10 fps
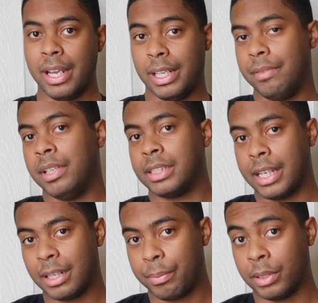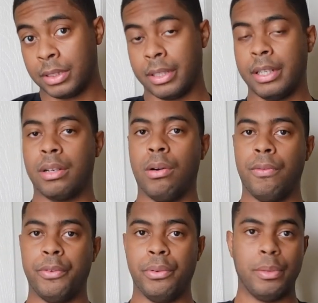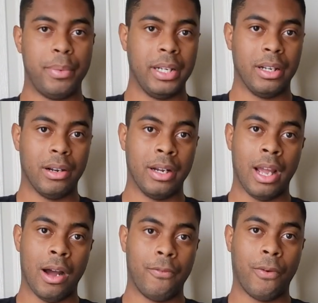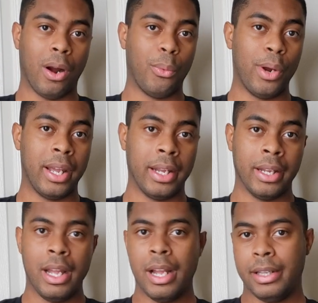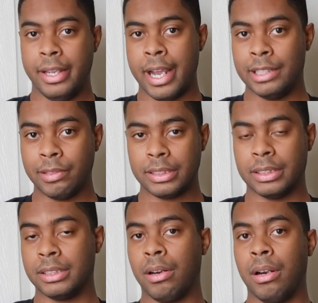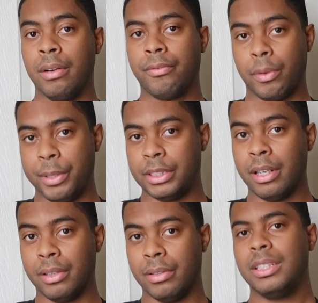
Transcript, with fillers: and even the second person get cold food depending on how far away the addresses are from each other.